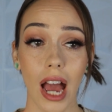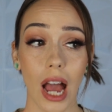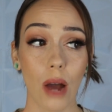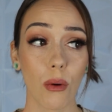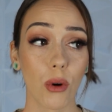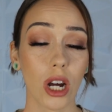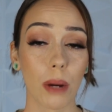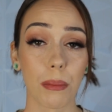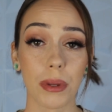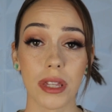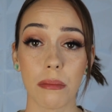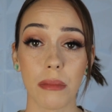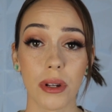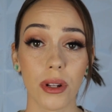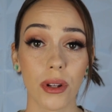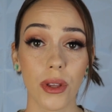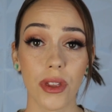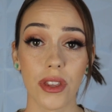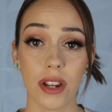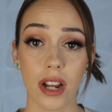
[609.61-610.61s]
I woke up in the
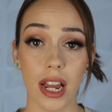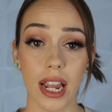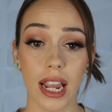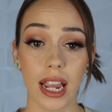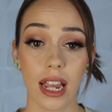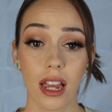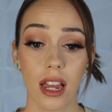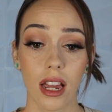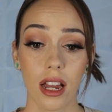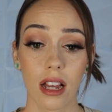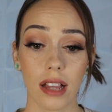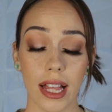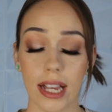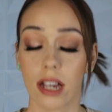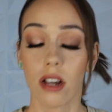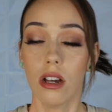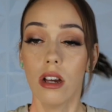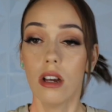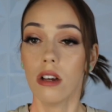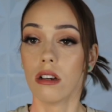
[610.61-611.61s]
middle of the night,
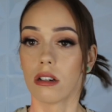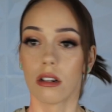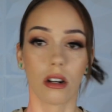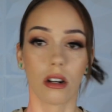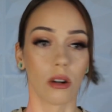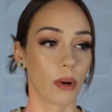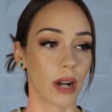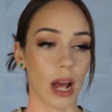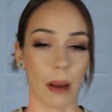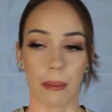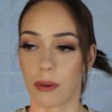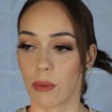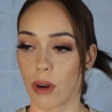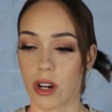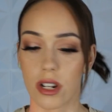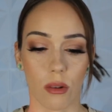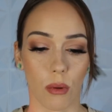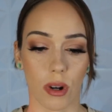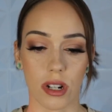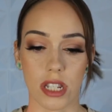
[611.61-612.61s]
like, what happened?
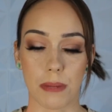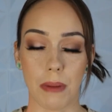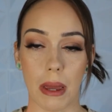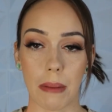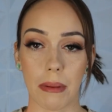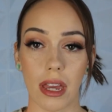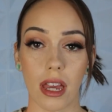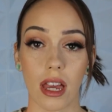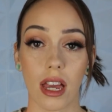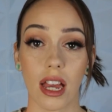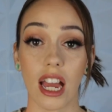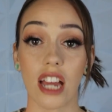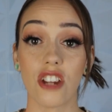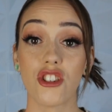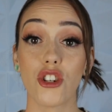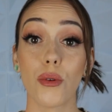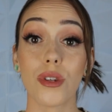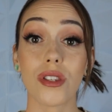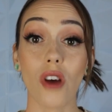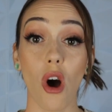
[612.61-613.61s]
Where's this baby?
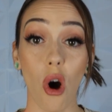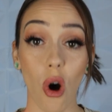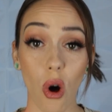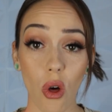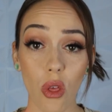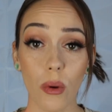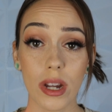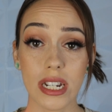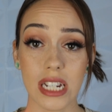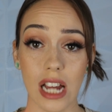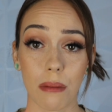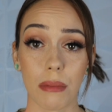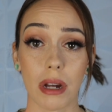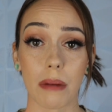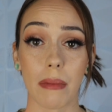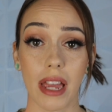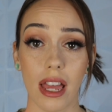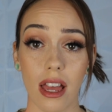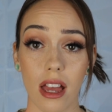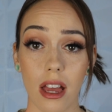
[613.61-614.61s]
And she was all the way down by
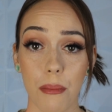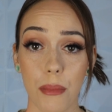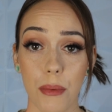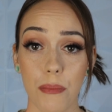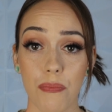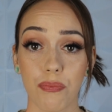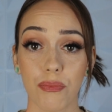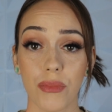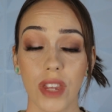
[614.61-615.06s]
my hip.